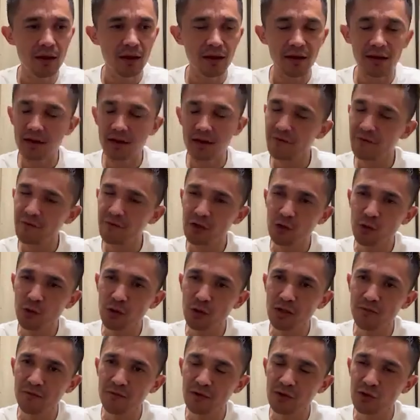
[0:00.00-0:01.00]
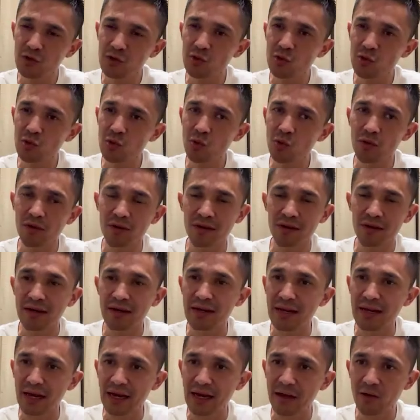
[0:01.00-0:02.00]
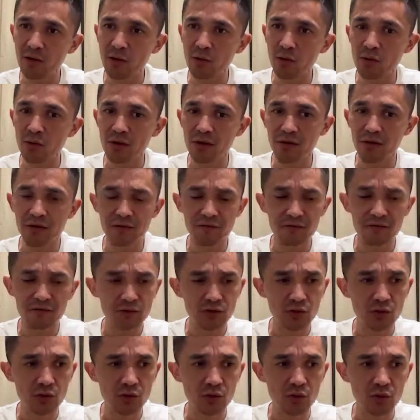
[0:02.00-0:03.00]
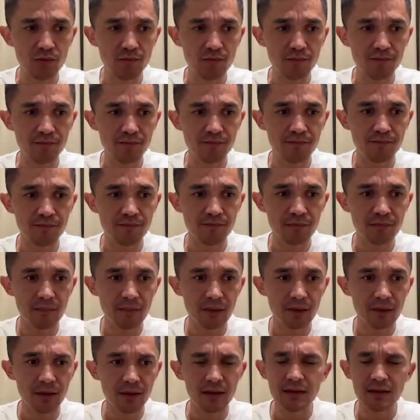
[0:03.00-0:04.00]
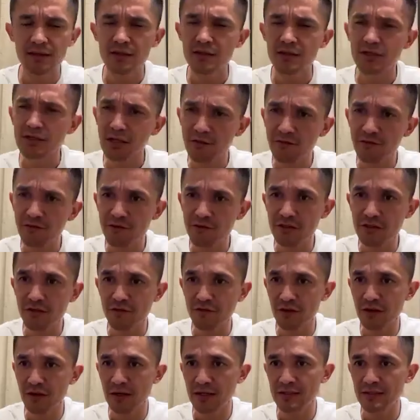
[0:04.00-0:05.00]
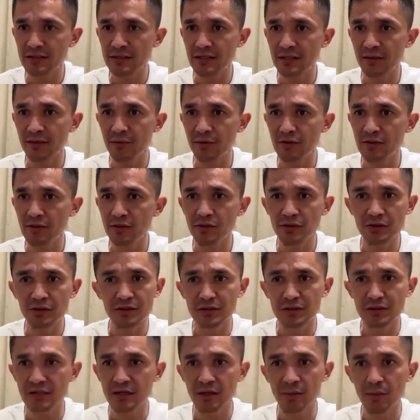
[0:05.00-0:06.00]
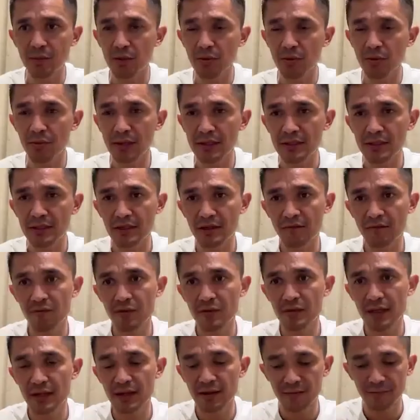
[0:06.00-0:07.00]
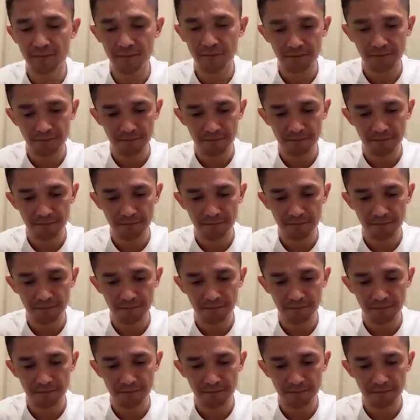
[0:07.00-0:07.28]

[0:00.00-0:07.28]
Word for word: individual, it was so narrow, it was so selfish, if I can say it, because I was just thinking about myself. But then